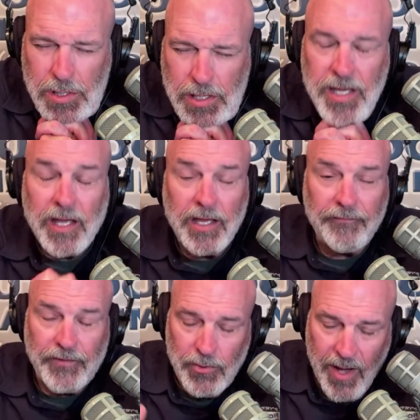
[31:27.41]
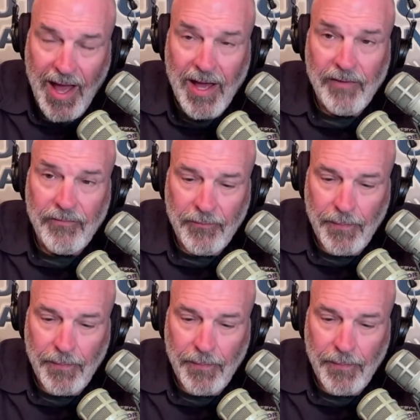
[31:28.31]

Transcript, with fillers: if you have